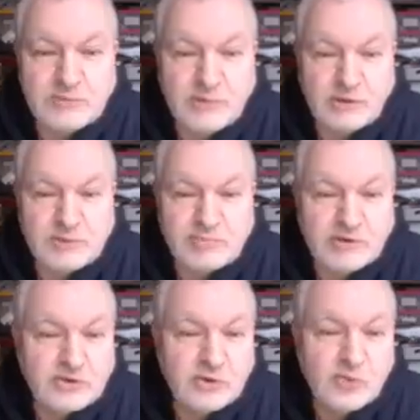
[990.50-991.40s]
2
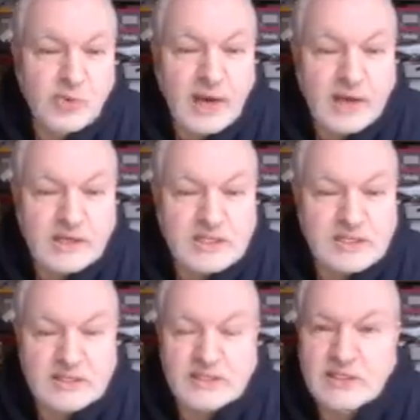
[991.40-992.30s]
multi-protocol
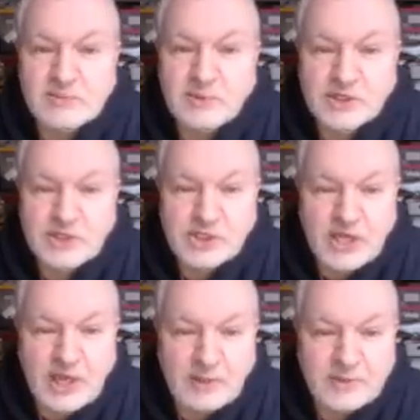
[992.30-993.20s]
wireless system on a
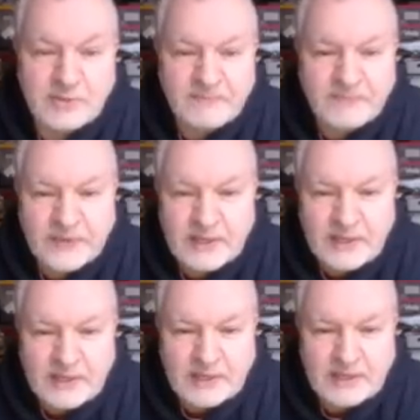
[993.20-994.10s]
chip.
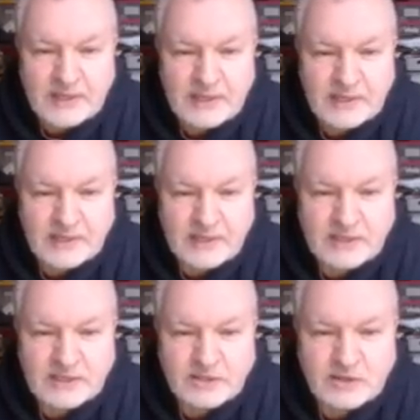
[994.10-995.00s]
Uh,
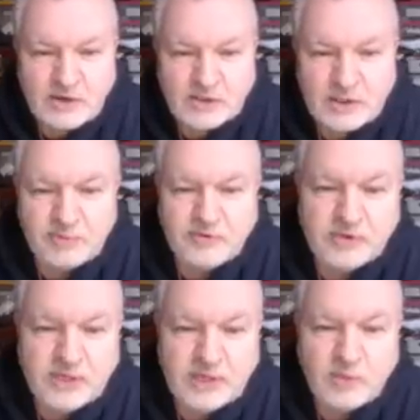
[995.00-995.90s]
it's got
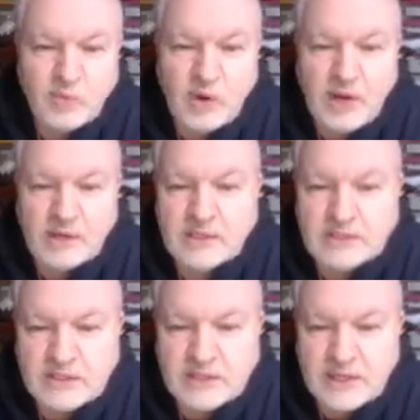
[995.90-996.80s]
2.4 gig
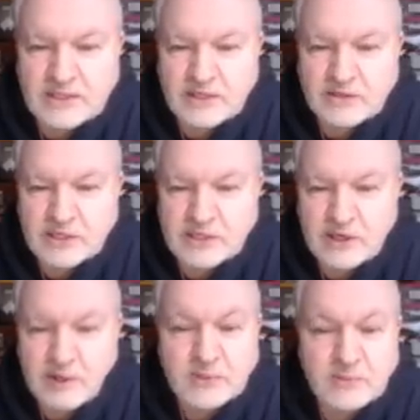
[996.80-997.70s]
wireless
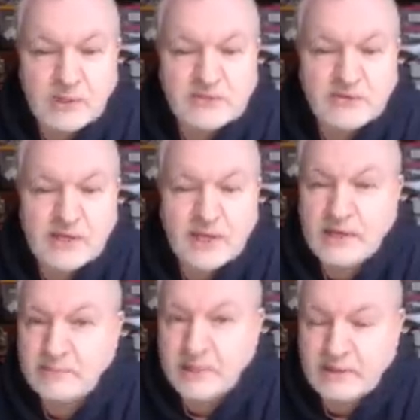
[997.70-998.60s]
SoC optimized for
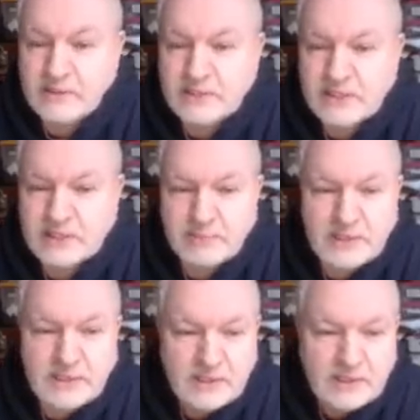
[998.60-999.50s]
line-powered
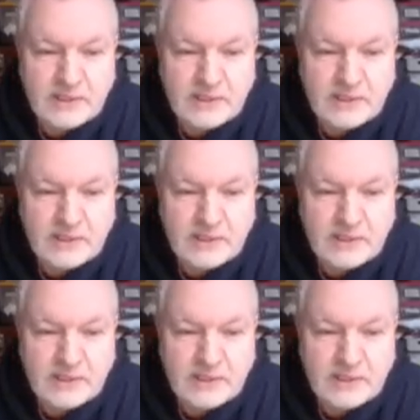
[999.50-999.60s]
Zigbee